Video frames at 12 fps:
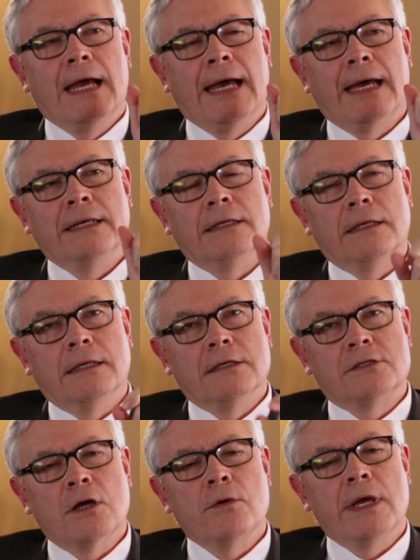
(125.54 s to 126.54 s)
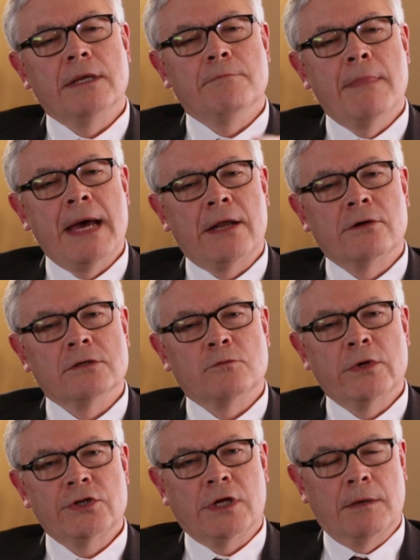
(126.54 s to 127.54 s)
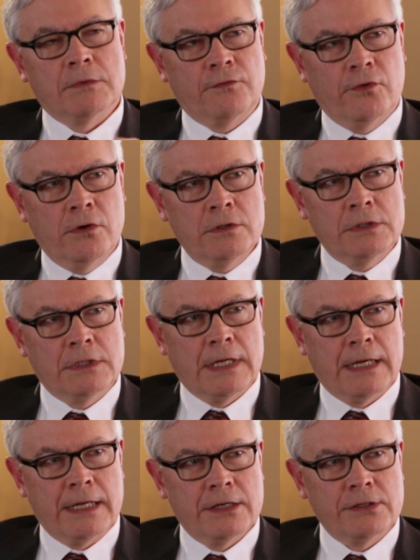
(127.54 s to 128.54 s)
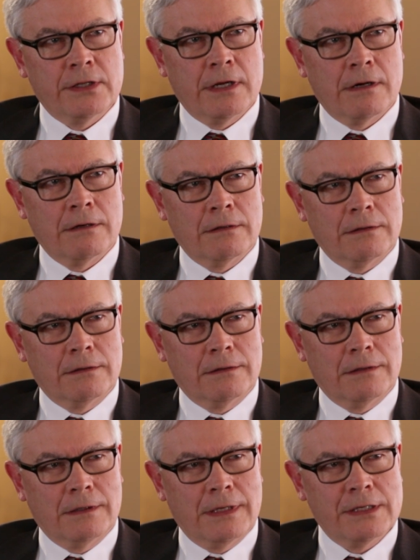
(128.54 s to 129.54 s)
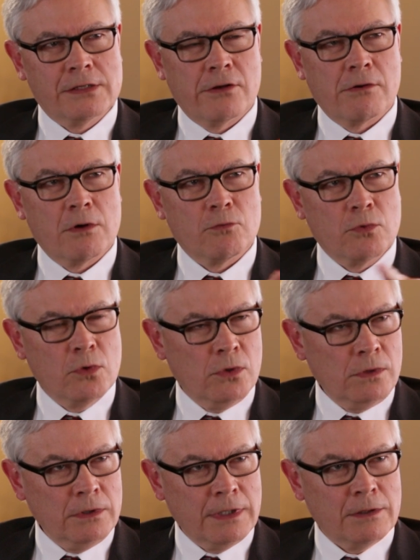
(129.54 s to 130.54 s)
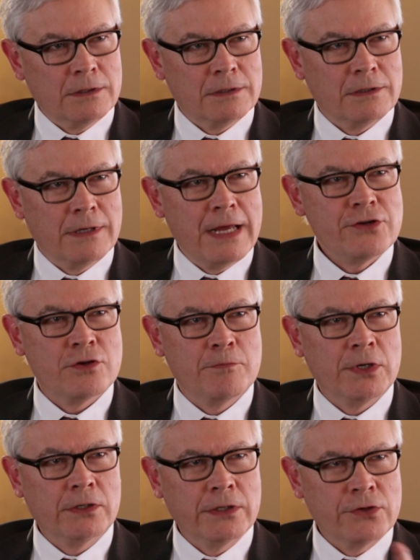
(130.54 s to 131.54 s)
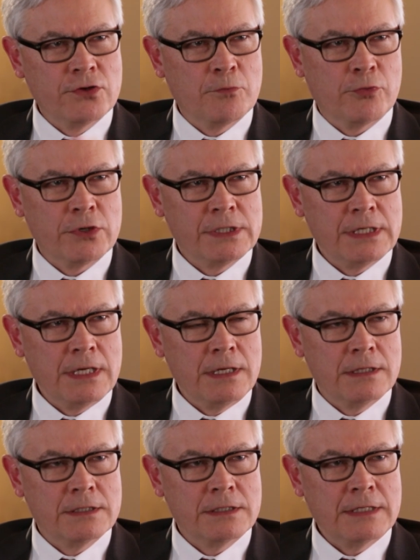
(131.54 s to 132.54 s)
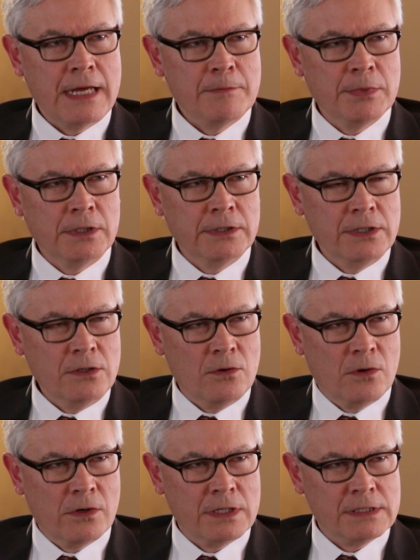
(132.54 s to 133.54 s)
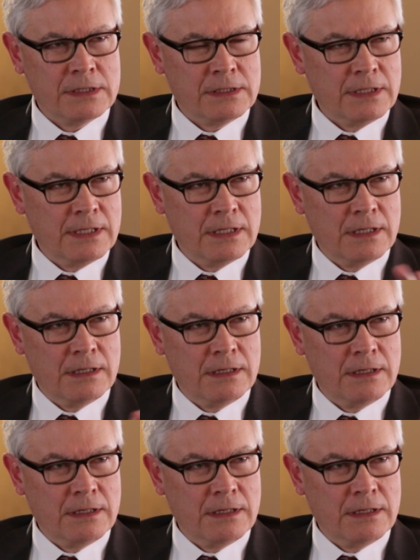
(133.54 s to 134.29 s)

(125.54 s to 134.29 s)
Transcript: And so it matters which comes first, and is there a rule that nation building should precede state building, or is it?